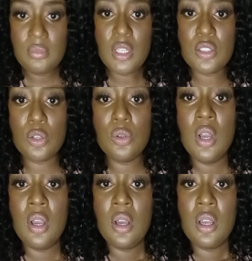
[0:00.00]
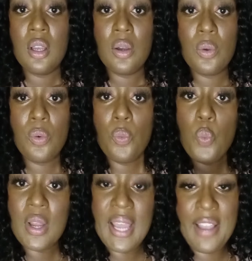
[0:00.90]
So,
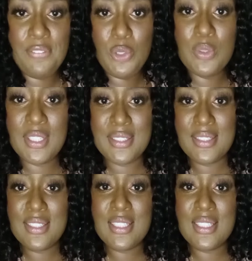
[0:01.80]
what have you done